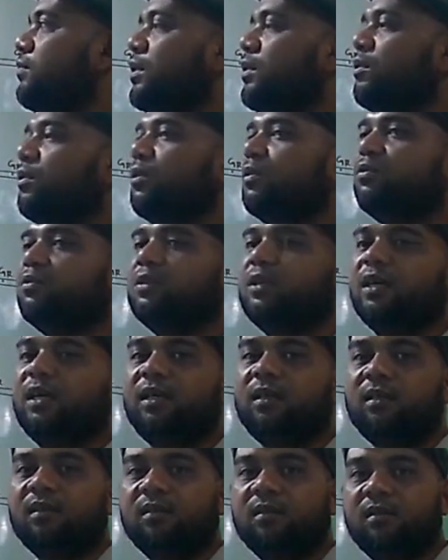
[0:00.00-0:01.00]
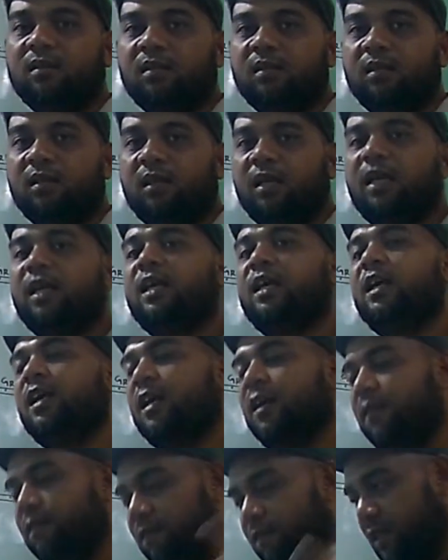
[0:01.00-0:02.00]
we go to the
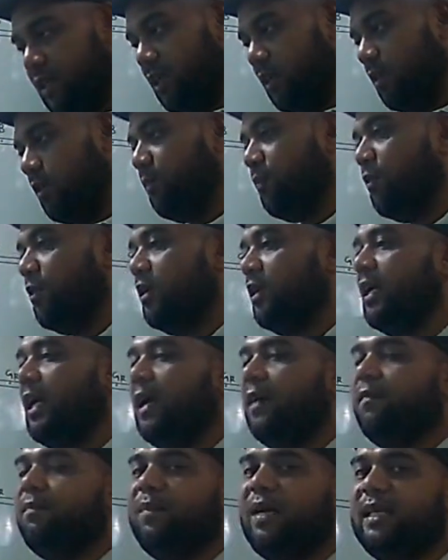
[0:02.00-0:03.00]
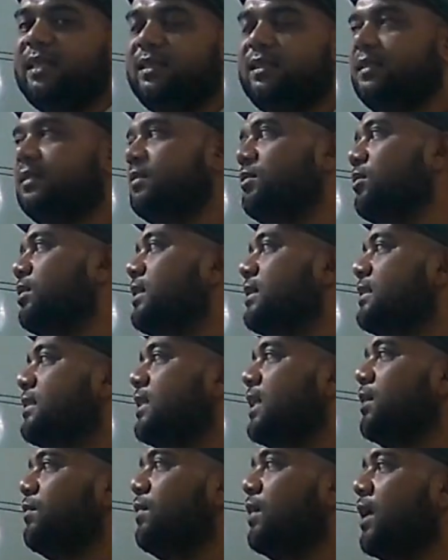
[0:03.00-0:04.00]
if the component have mass. So in this
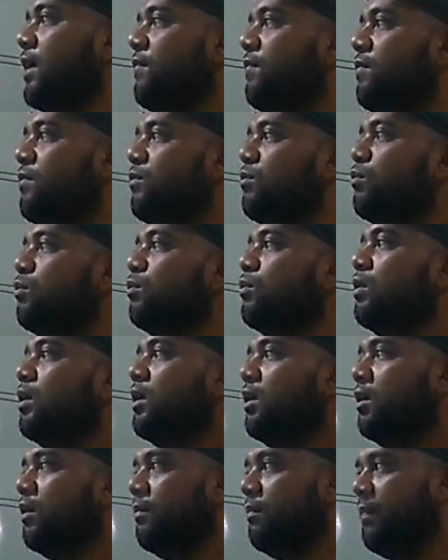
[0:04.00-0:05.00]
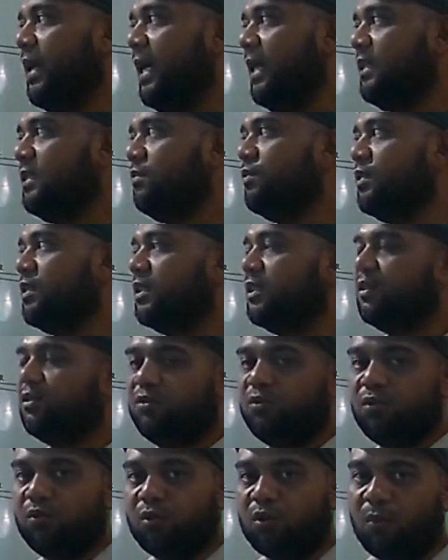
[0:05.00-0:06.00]
case we have two mass, which is
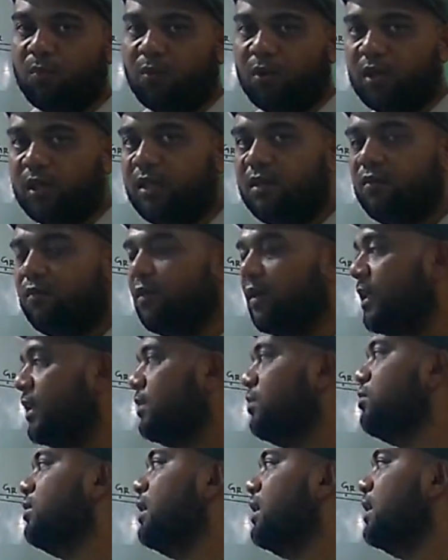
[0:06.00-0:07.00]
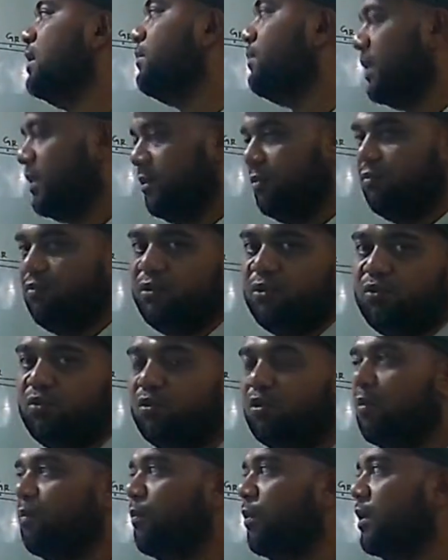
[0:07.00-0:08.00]
two component welded together but two
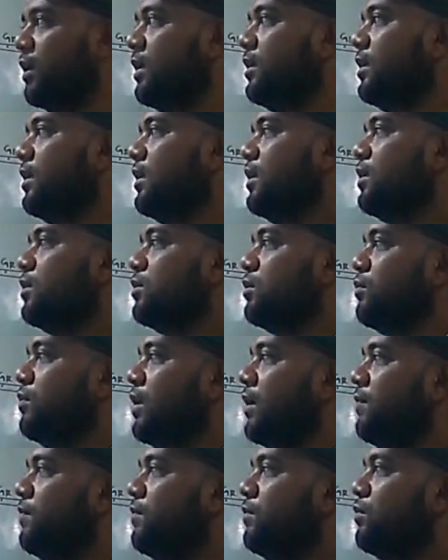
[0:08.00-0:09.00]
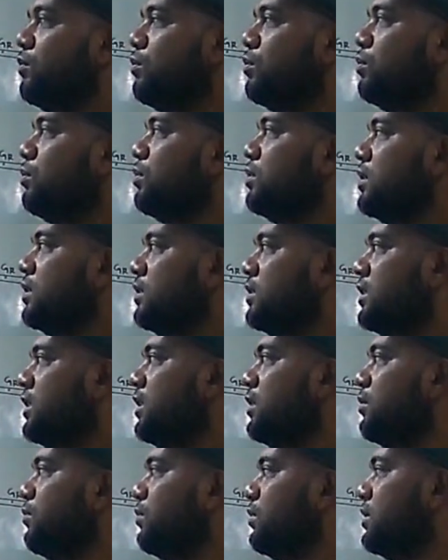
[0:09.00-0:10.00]
component. So we have 2G,
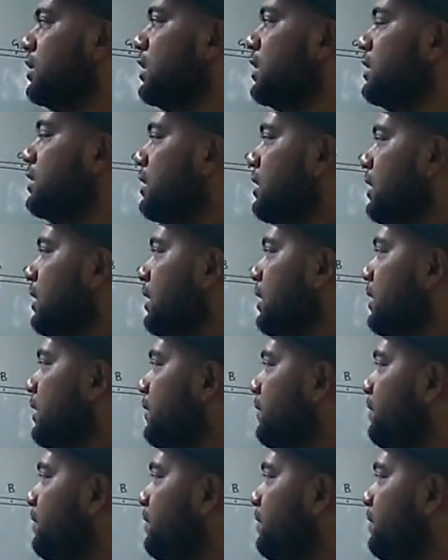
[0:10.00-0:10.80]
which is the